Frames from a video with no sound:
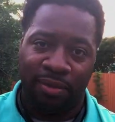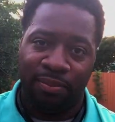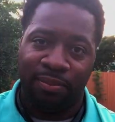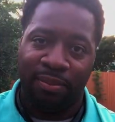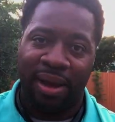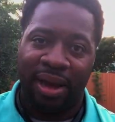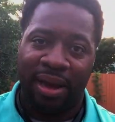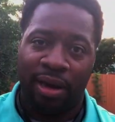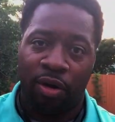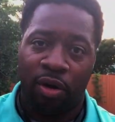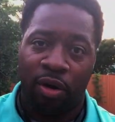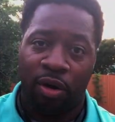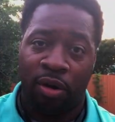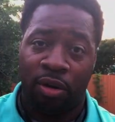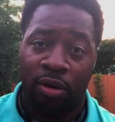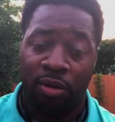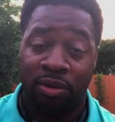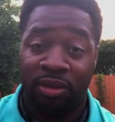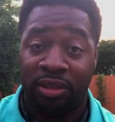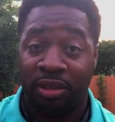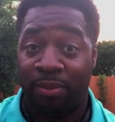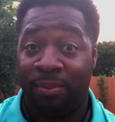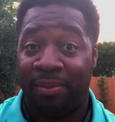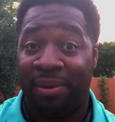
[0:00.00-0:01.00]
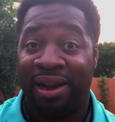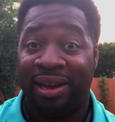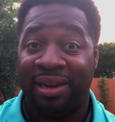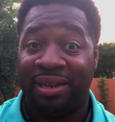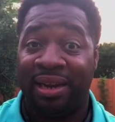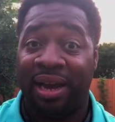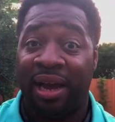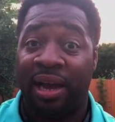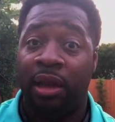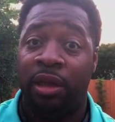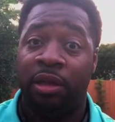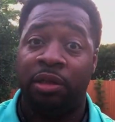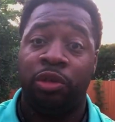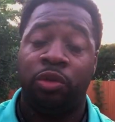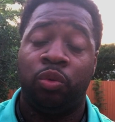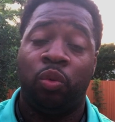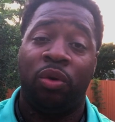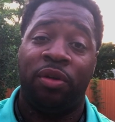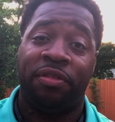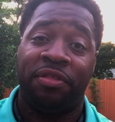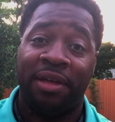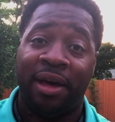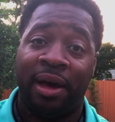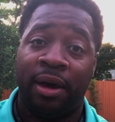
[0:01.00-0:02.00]
them back on, to my knowledge,
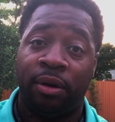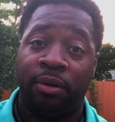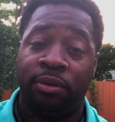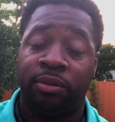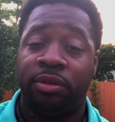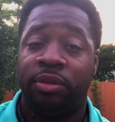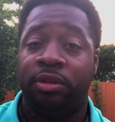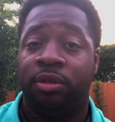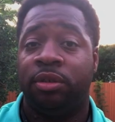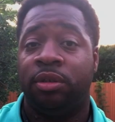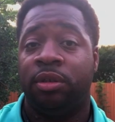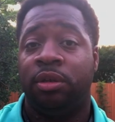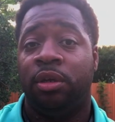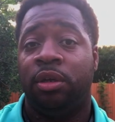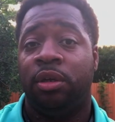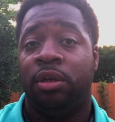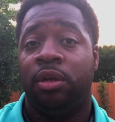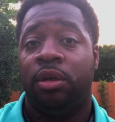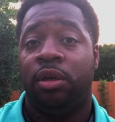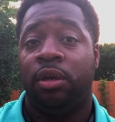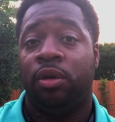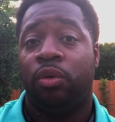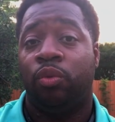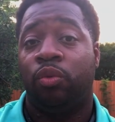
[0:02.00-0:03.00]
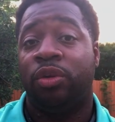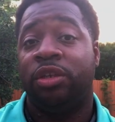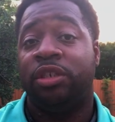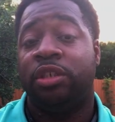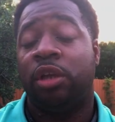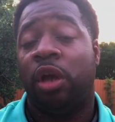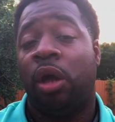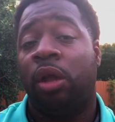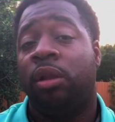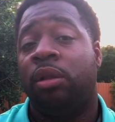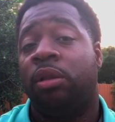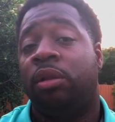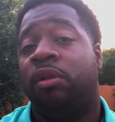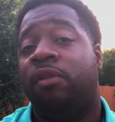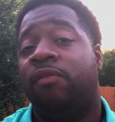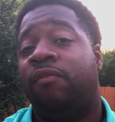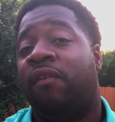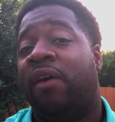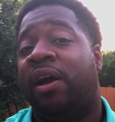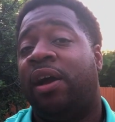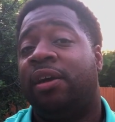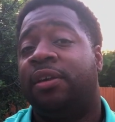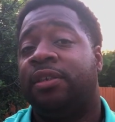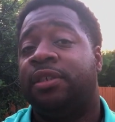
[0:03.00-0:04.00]
without restarting the
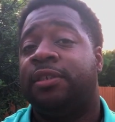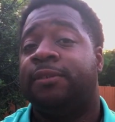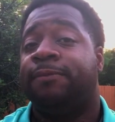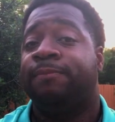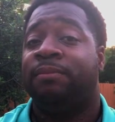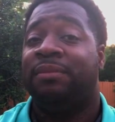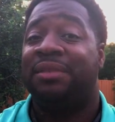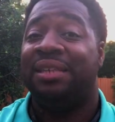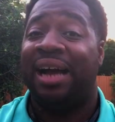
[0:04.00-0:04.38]
device.